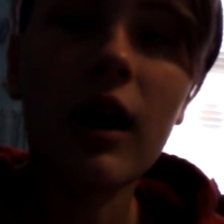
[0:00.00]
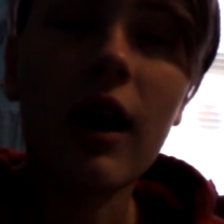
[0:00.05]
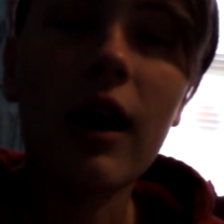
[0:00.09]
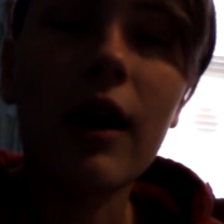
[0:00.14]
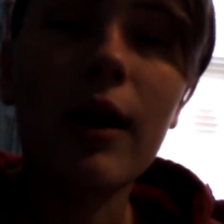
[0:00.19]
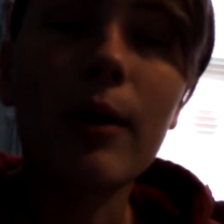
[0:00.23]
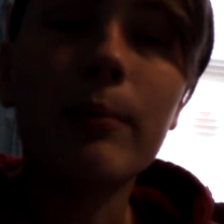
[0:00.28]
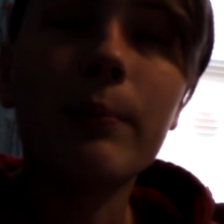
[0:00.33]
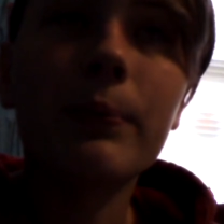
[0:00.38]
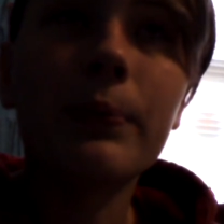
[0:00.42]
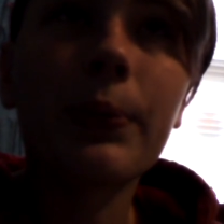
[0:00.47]

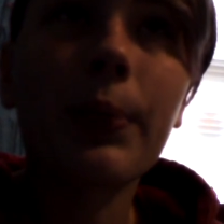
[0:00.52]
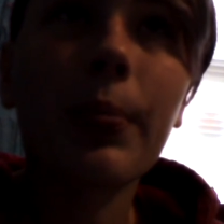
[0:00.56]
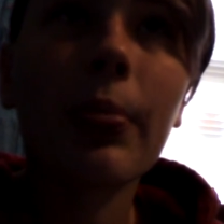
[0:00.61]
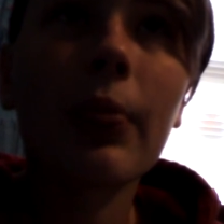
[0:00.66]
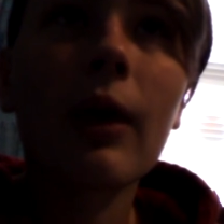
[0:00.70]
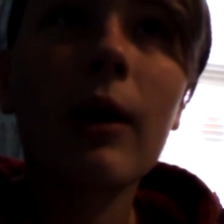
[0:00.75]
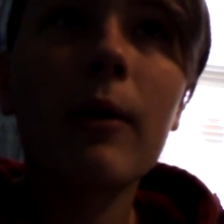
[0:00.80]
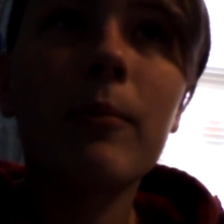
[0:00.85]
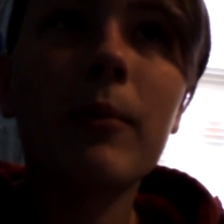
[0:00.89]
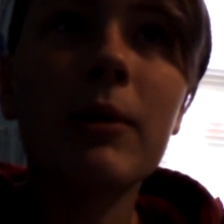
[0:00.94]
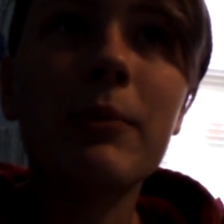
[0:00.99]
Um,
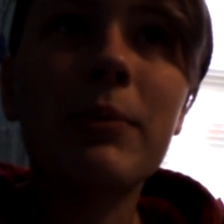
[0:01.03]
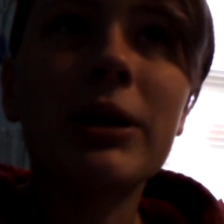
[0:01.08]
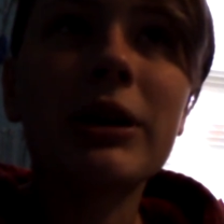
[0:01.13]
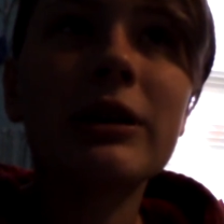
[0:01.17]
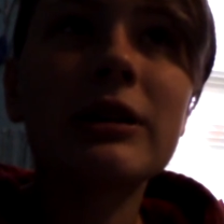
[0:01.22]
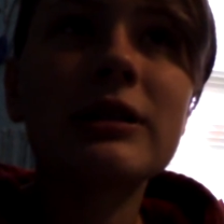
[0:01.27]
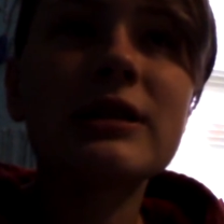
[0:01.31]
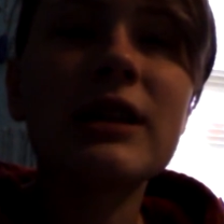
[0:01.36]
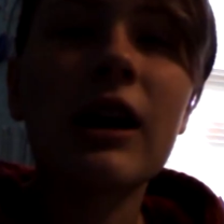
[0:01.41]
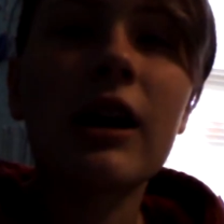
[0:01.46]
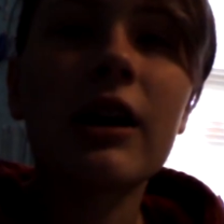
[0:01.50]
my
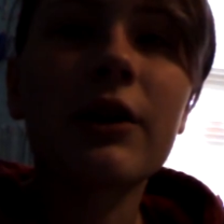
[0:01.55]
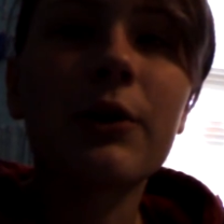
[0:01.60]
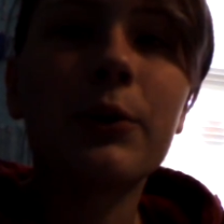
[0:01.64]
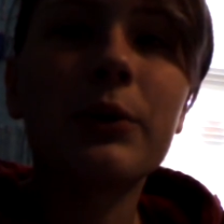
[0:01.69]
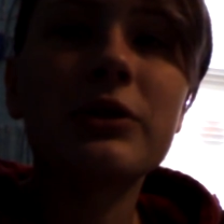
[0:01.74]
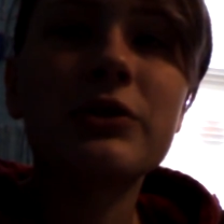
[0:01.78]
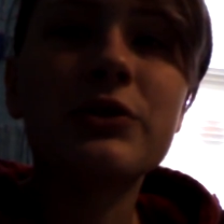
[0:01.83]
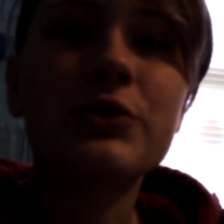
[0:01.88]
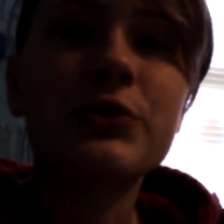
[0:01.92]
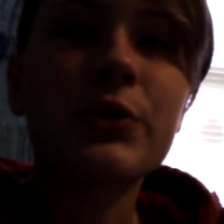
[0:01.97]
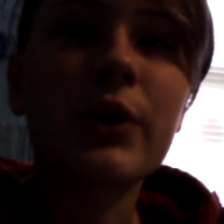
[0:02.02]
parents are
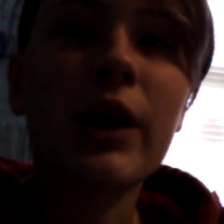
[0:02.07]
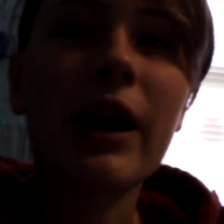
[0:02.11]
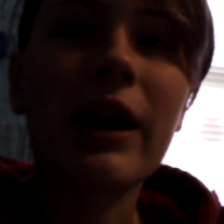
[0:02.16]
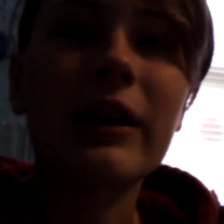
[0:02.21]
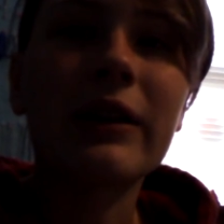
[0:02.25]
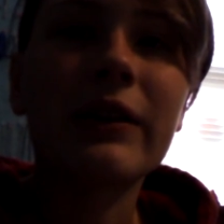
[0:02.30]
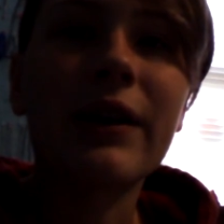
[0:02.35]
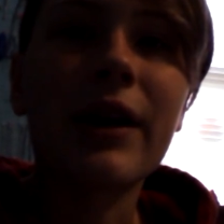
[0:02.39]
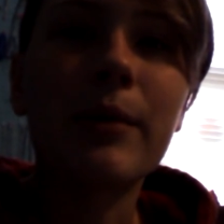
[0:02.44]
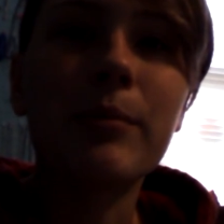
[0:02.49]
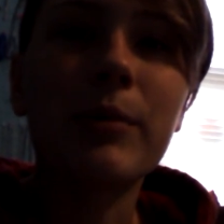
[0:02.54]
going to try
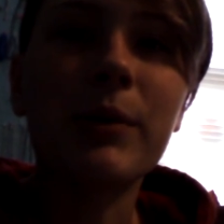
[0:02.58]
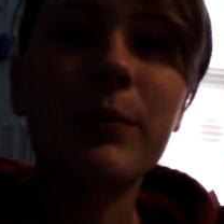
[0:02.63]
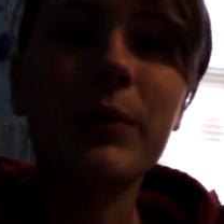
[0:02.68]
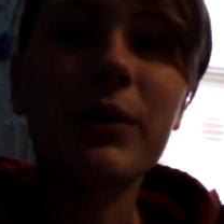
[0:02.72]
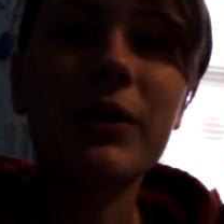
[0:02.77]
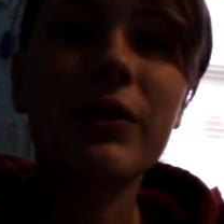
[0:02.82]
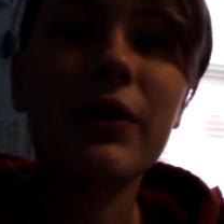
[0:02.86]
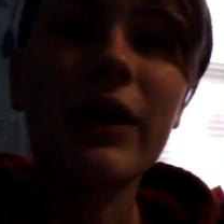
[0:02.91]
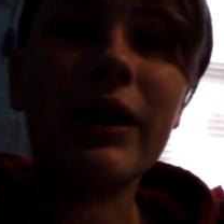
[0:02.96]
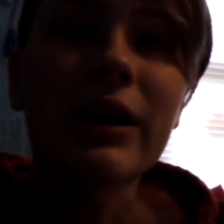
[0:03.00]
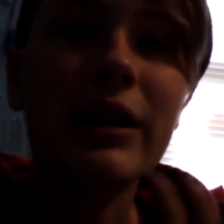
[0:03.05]
and come up
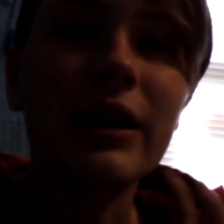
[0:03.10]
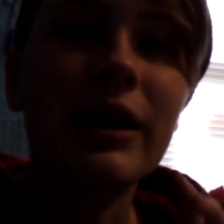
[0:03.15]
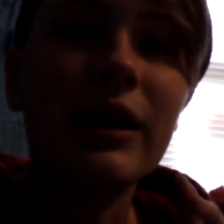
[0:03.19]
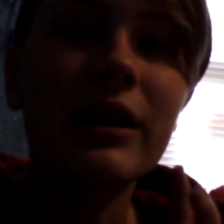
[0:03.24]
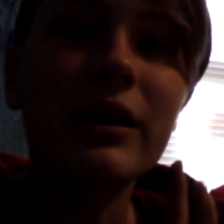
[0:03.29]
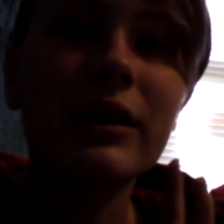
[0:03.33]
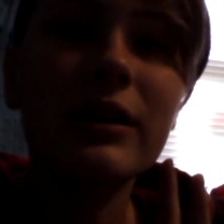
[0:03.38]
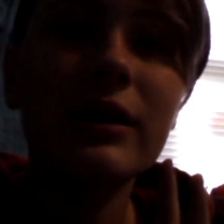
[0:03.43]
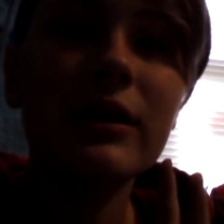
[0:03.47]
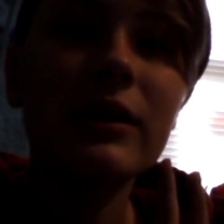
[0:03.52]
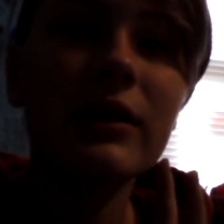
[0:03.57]
with like
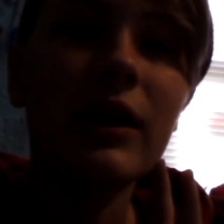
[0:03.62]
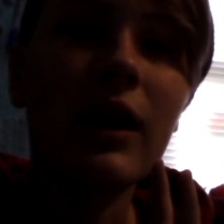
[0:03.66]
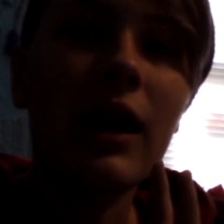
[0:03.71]
a,